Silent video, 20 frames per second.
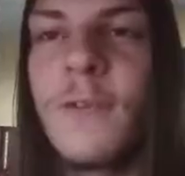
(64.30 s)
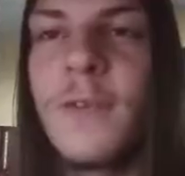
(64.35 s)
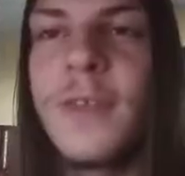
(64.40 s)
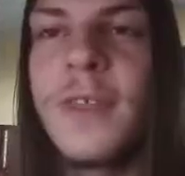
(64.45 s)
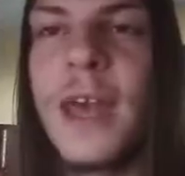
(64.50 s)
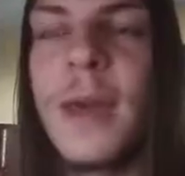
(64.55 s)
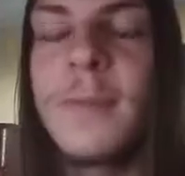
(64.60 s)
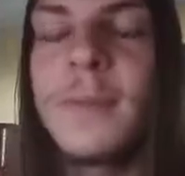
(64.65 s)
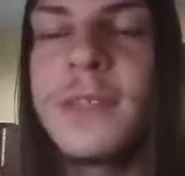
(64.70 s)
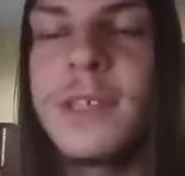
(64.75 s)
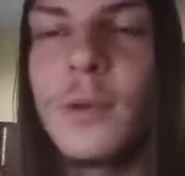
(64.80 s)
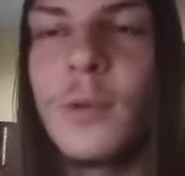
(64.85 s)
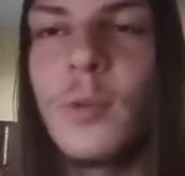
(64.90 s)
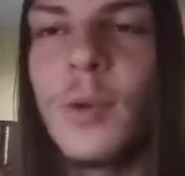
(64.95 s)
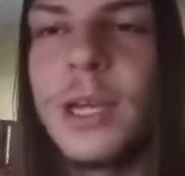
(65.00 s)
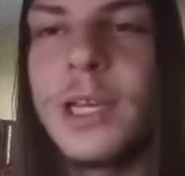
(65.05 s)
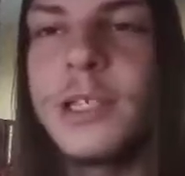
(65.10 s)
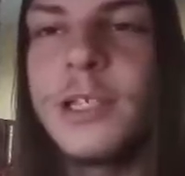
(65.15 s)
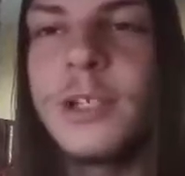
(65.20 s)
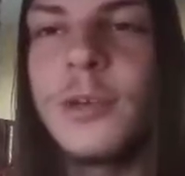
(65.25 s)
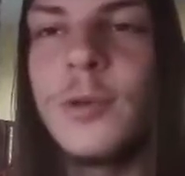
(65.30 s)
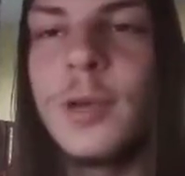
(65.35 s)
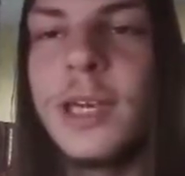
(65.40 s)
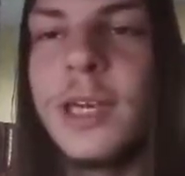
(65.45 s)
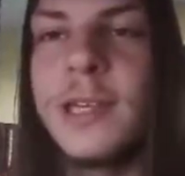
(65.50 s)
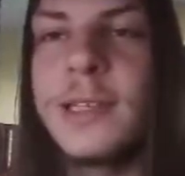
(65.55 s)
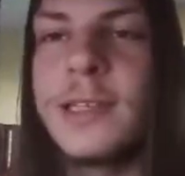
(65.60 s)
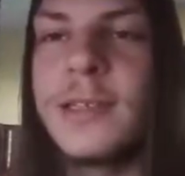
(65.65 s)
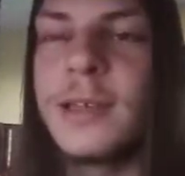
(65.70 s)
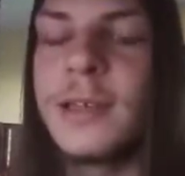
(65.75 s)
for them to reach you
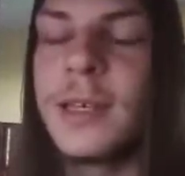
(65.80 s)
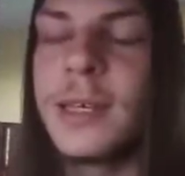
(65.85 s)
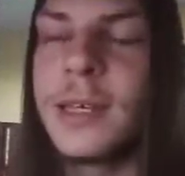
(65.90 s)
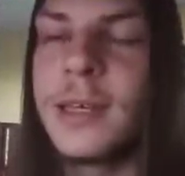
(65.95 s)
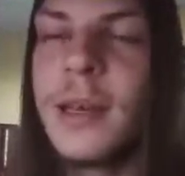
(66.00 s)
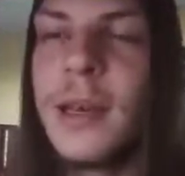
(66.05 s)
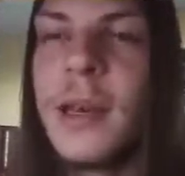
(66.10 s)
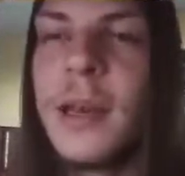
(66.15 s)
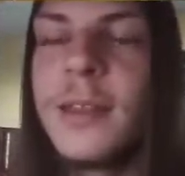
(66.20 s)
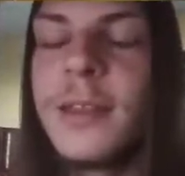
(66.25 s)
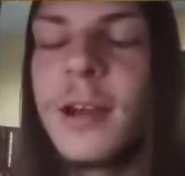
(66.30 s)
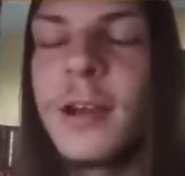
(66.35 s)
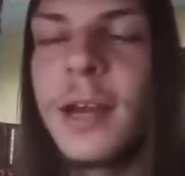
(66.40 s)
easily. They're